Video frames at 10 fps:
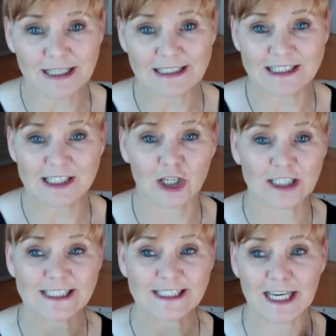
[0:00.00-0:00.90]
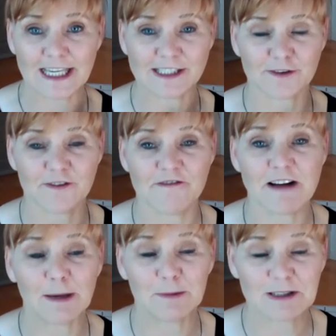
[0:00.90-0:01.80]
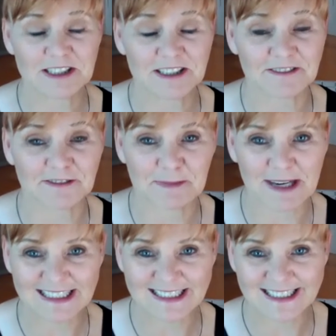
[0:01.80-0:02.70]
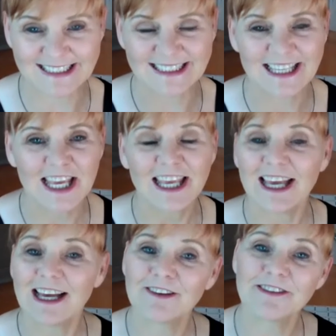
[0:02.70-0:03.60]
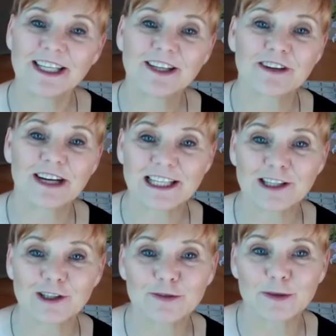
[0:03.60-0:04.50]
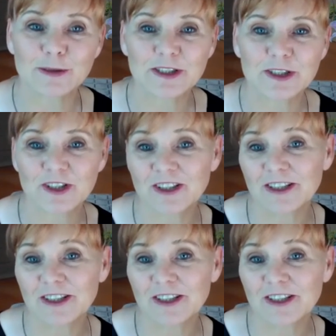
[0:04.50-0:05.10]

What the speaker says: It contains fabulous information, and we greatly look forward to